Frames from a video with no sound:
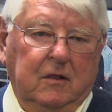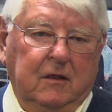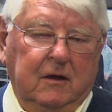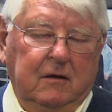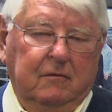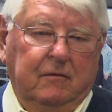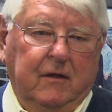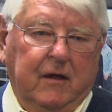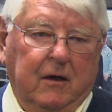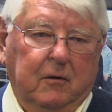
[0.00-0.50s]

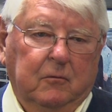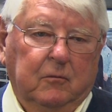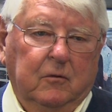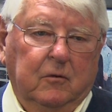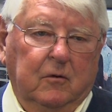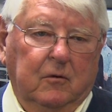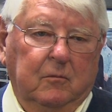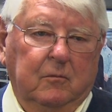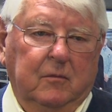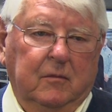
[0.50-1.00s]
leave that
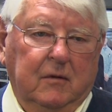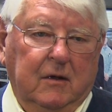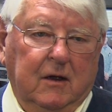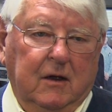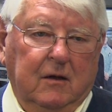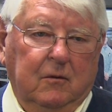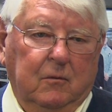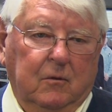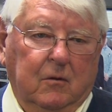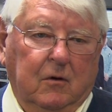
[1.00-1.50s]
room,
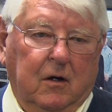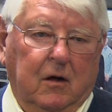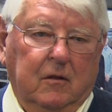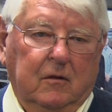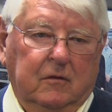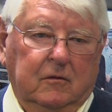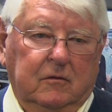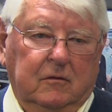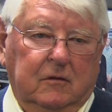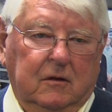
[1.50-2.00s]
we're
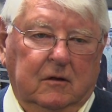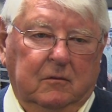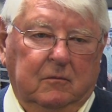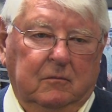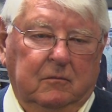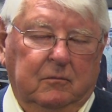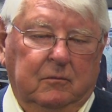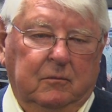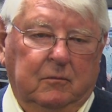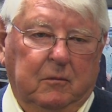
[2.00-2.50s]
all in the
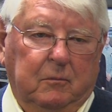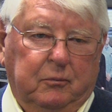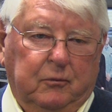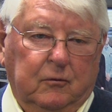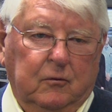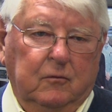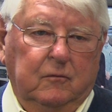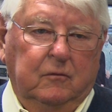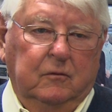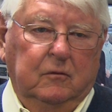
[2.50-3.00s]

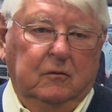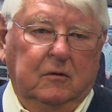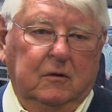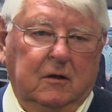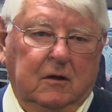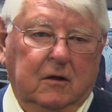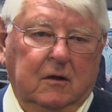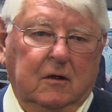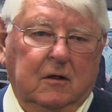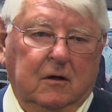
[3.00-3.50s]
approval
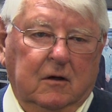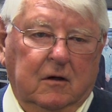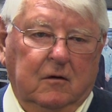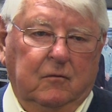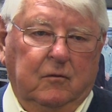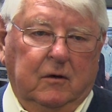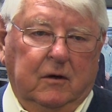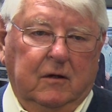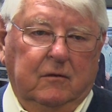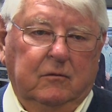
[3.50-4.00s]

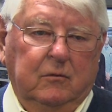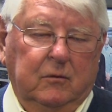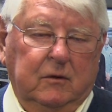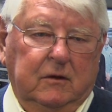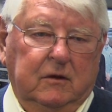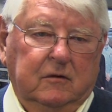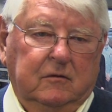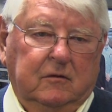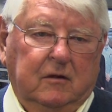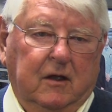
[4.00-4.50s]
of whatever we
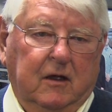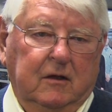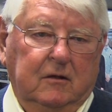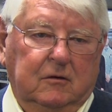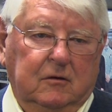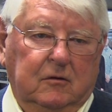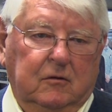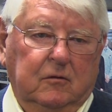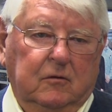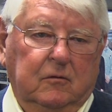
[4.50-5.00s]
decide
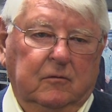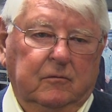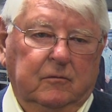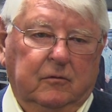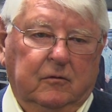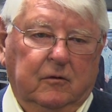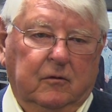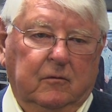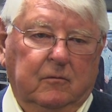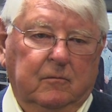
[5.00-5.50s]
to do.
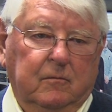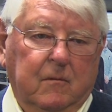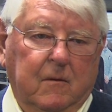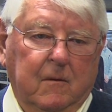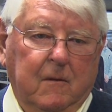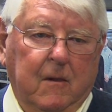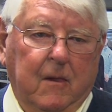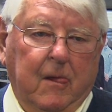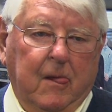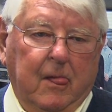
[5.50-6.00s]
So
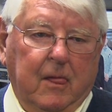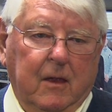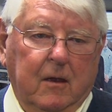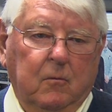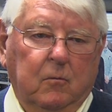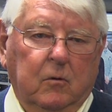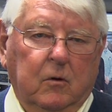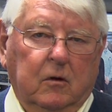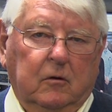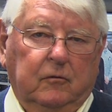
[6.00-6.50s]
it
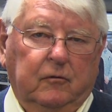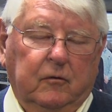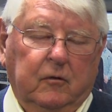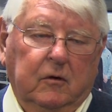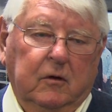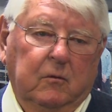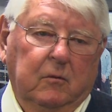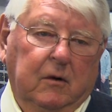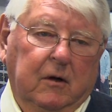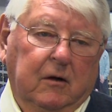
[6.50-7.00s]
works
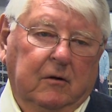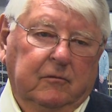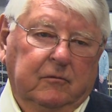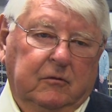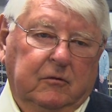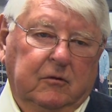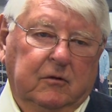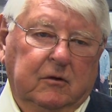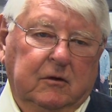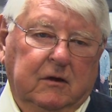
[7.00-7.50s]
very well.
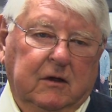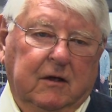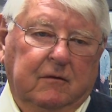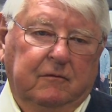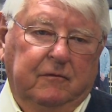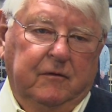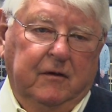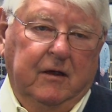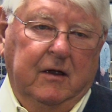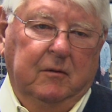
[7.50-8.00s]
It's good to
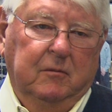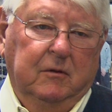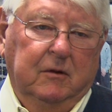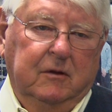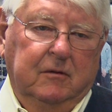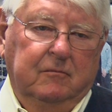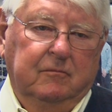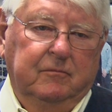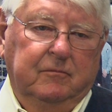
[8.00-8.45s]
have family.